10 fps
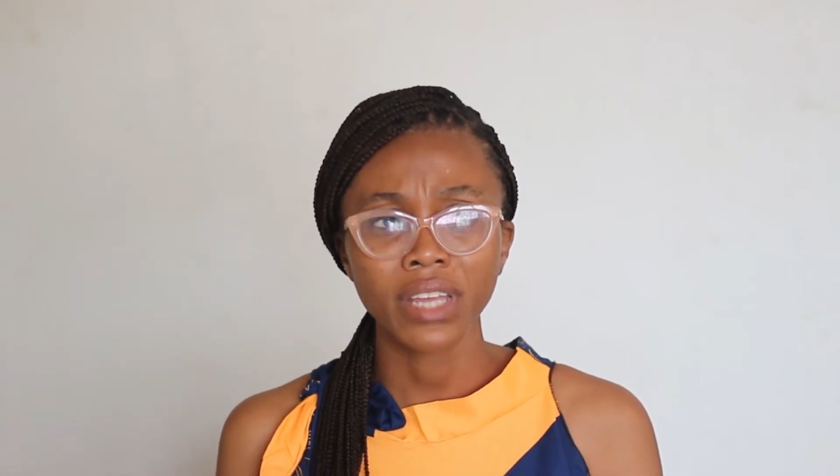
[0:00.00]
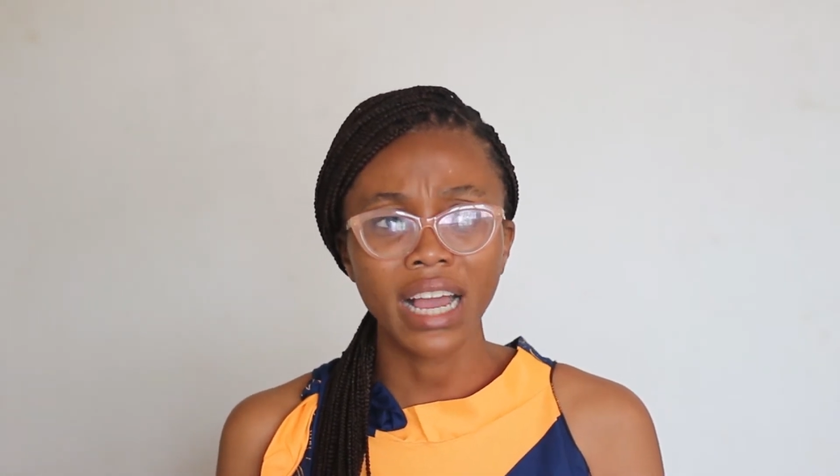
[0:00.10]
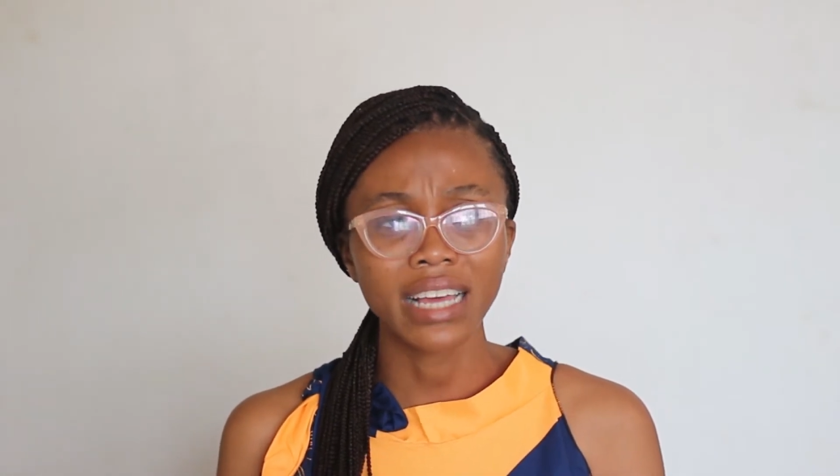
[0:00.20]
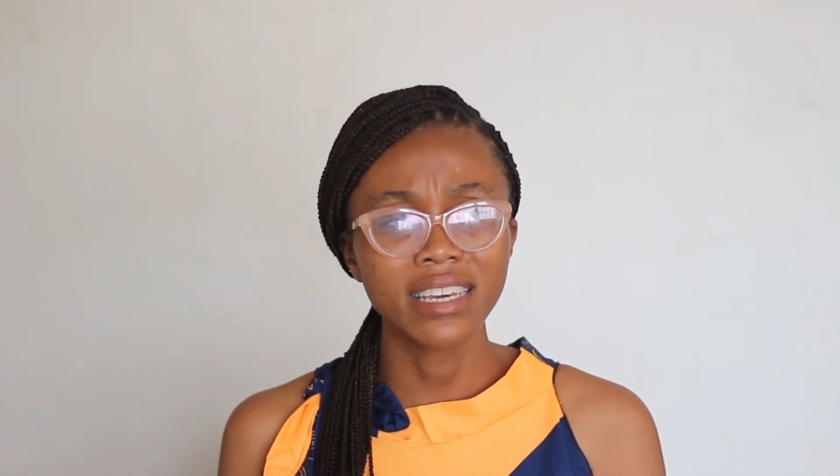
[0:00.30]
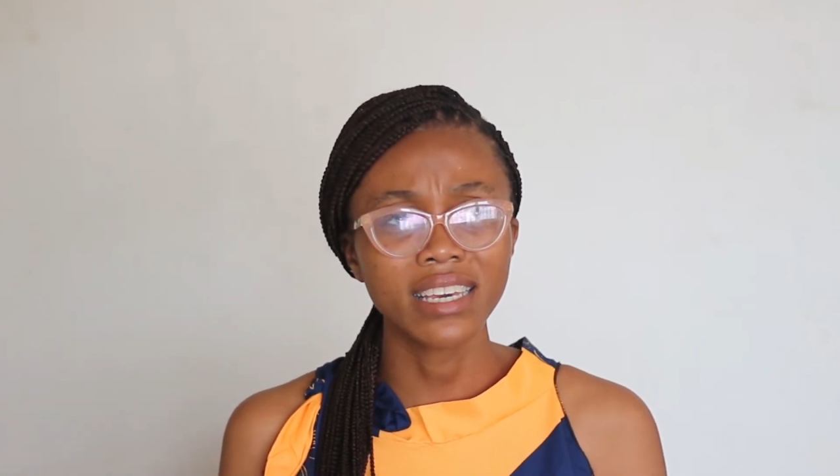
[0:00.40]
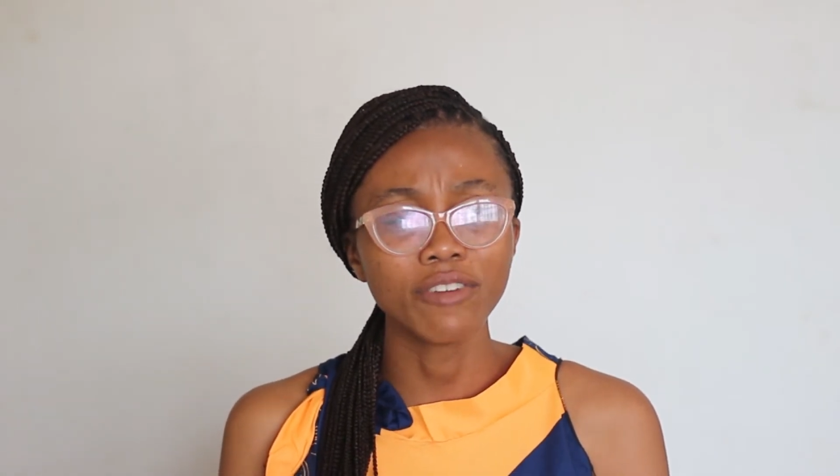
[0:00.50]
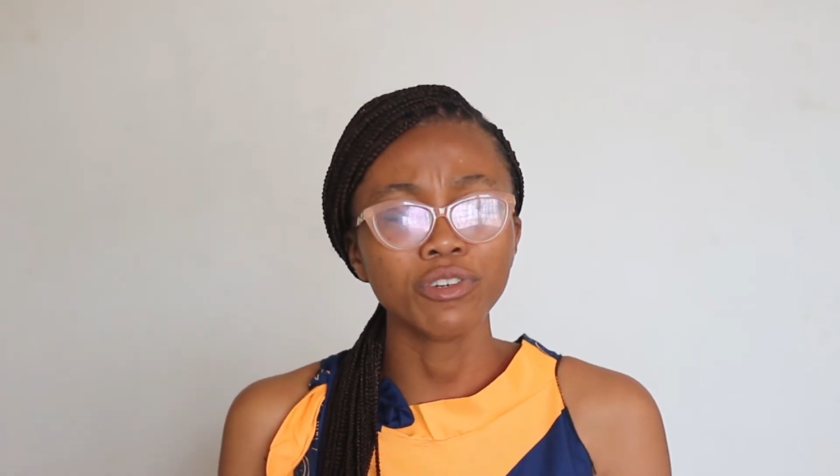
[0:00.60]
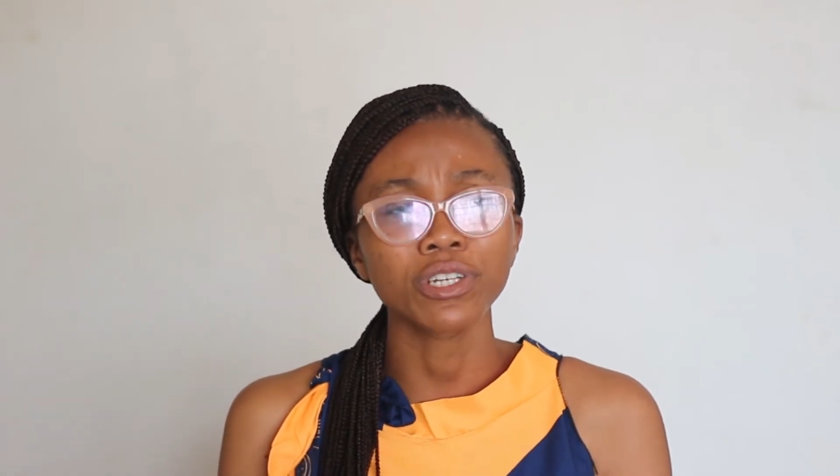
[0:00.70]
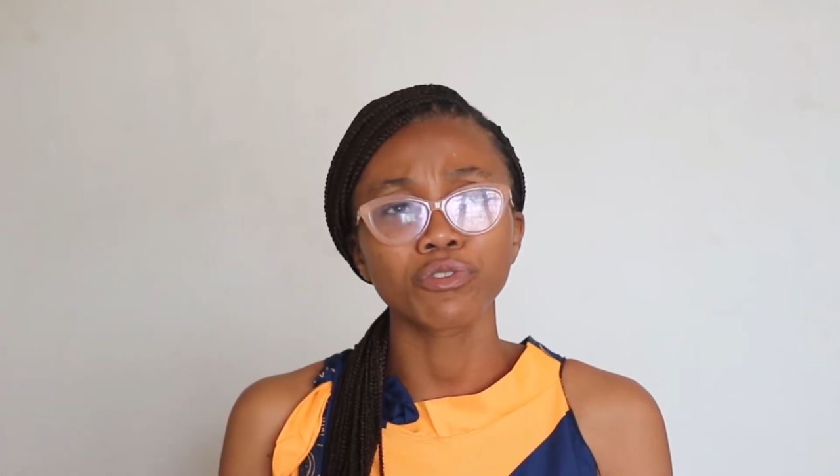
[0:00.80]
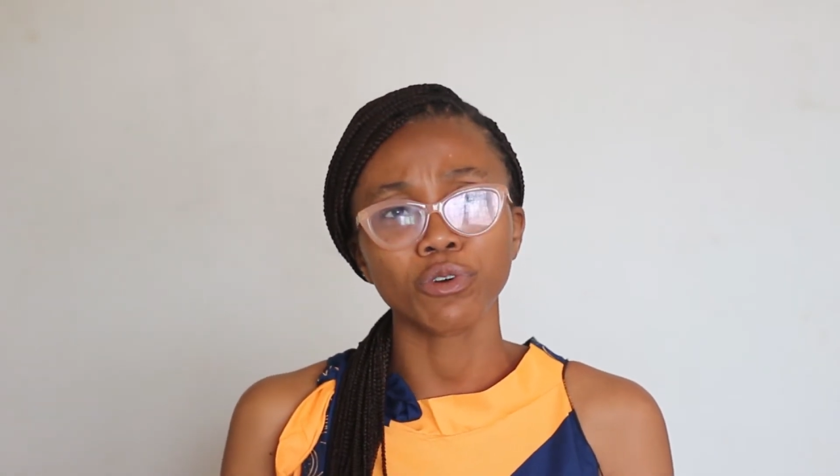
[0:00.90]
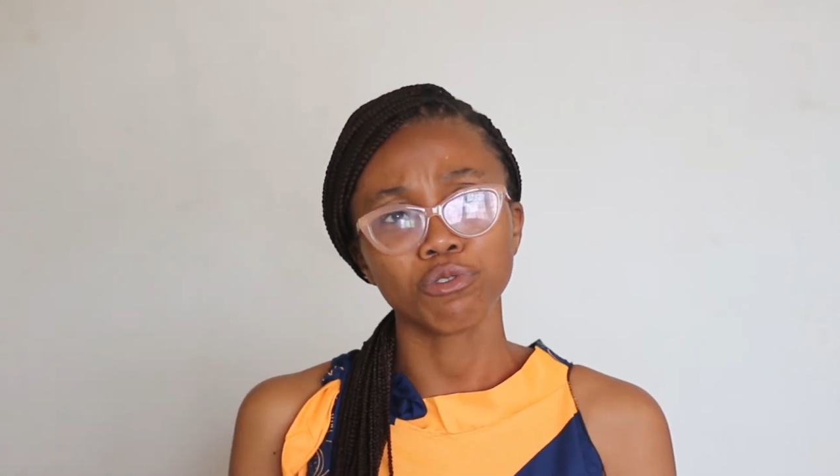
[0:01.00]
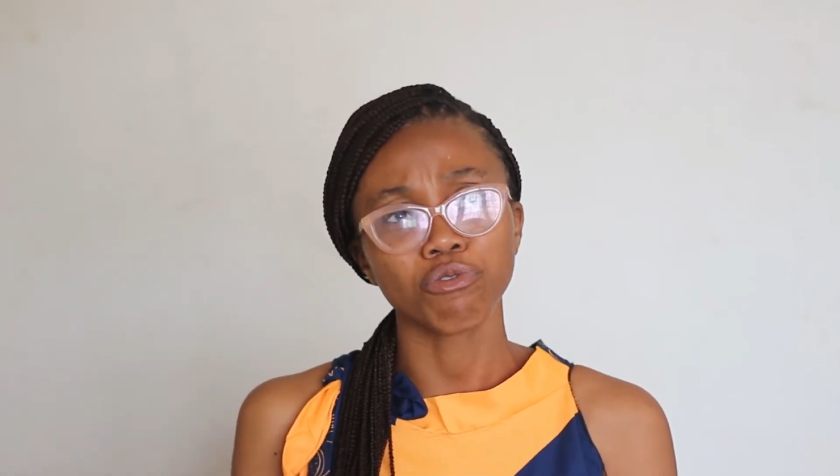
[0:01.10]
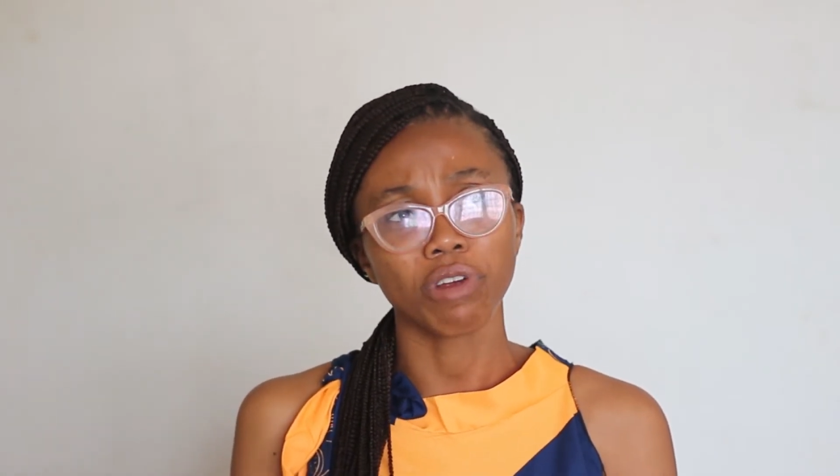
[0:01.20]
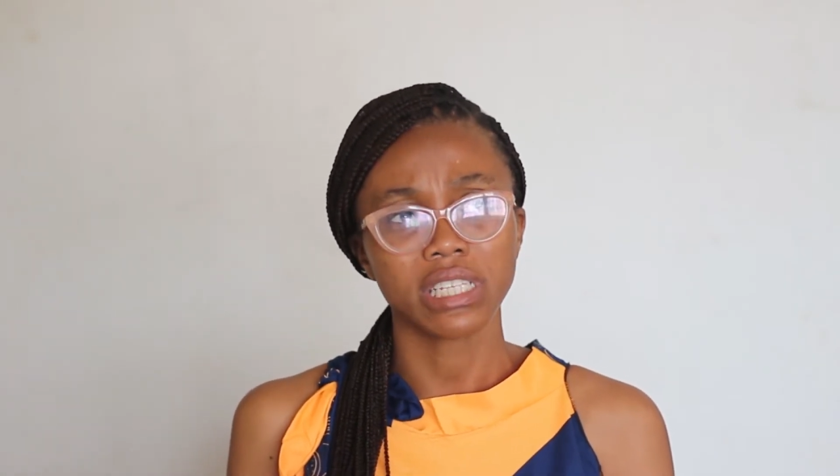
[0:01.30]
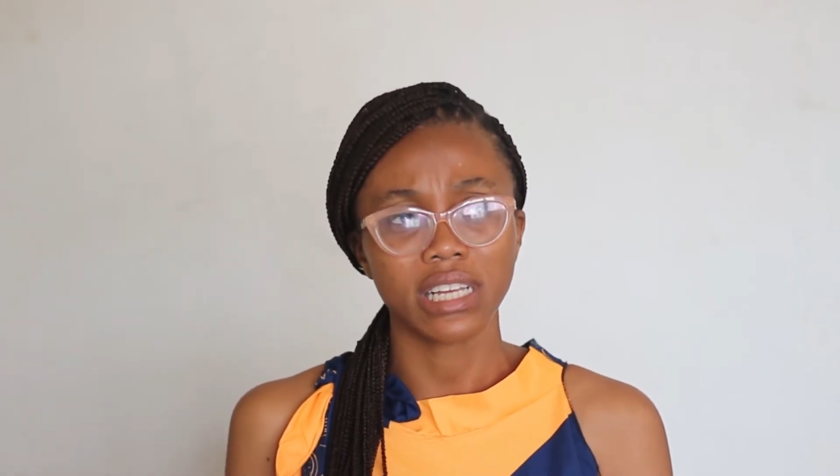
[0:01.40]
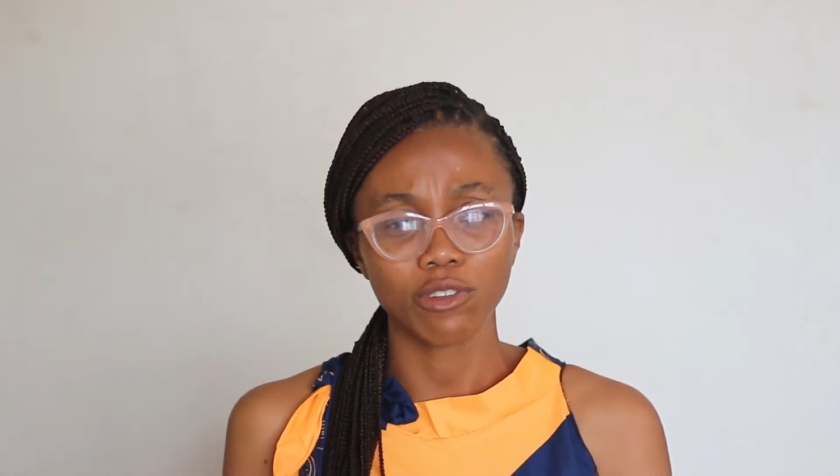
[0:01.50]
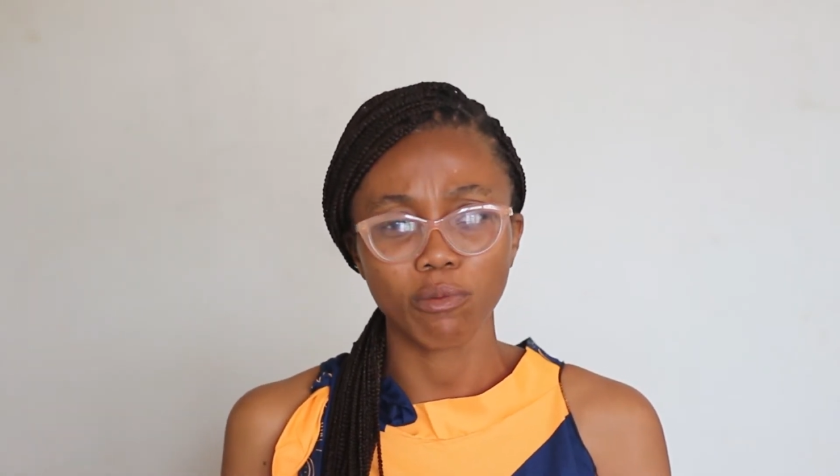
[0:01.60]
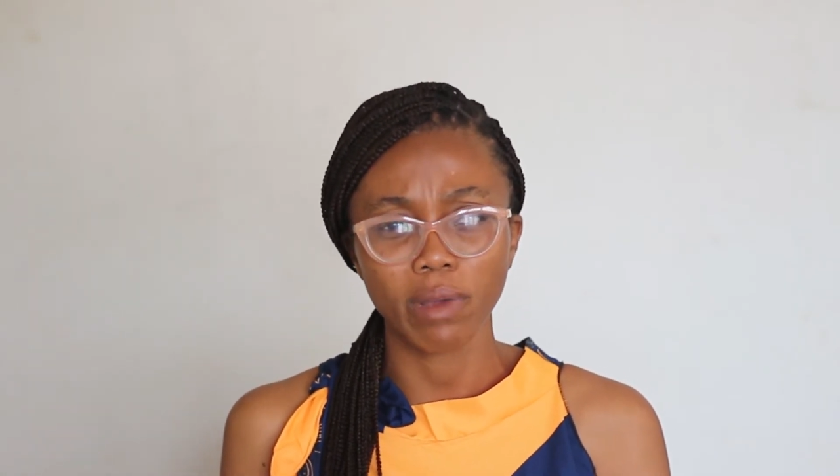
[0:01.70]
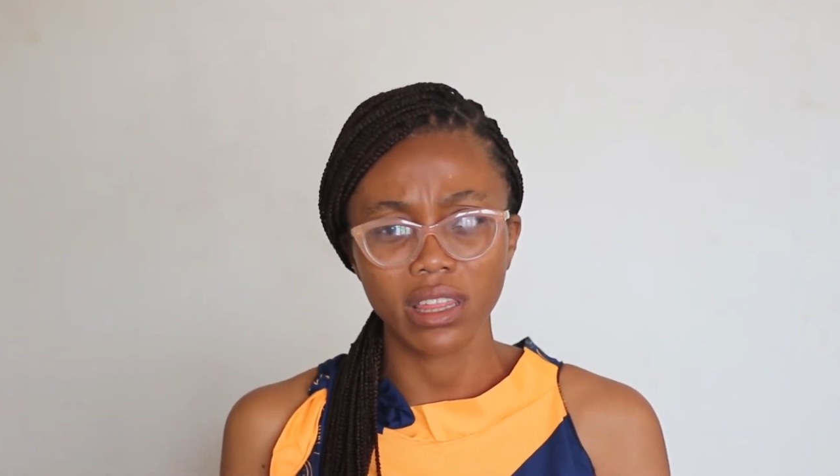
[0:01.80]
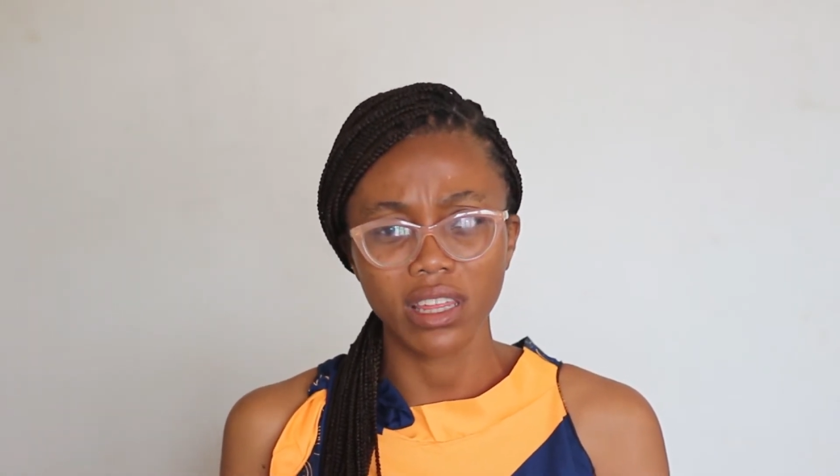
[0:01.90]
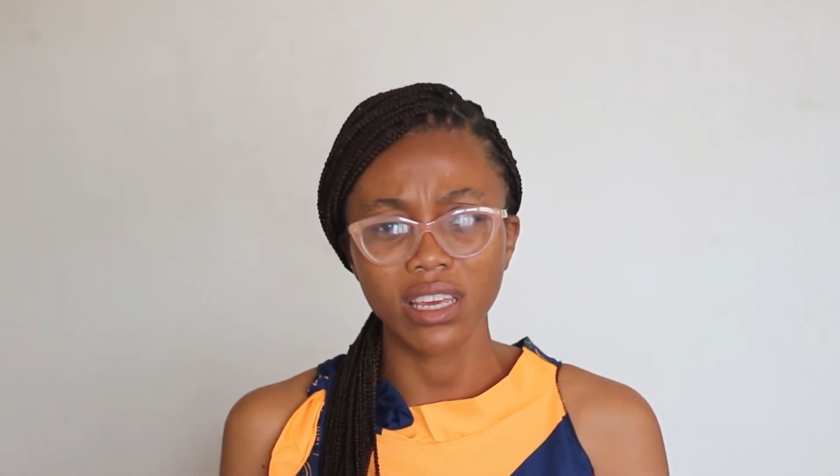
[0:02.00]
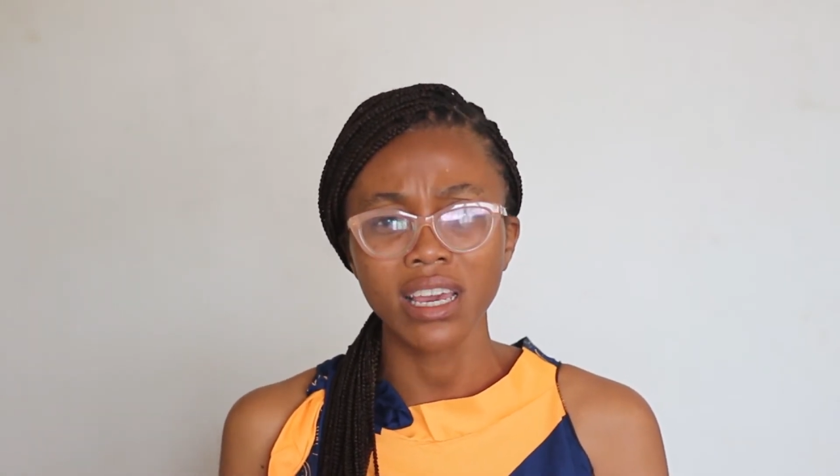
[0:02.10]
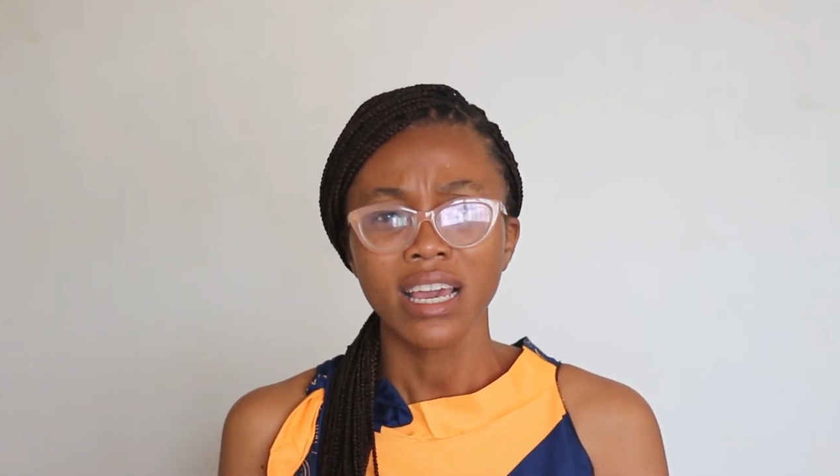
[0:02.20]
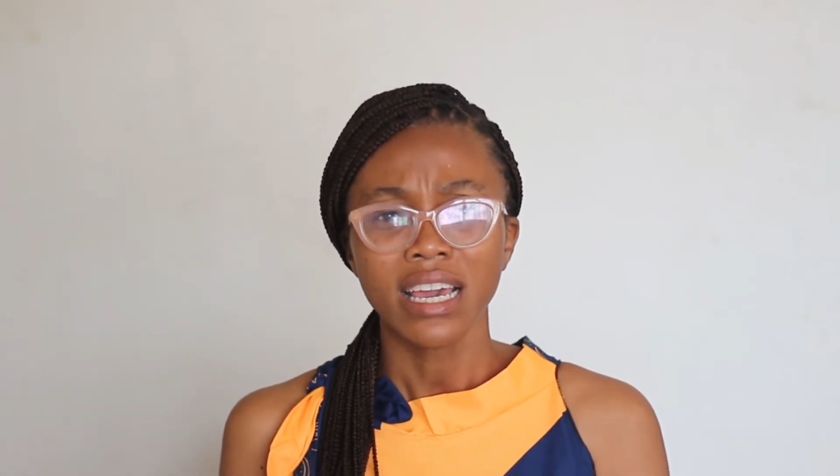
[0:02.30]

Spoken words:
I think even if you want to rest at home, I think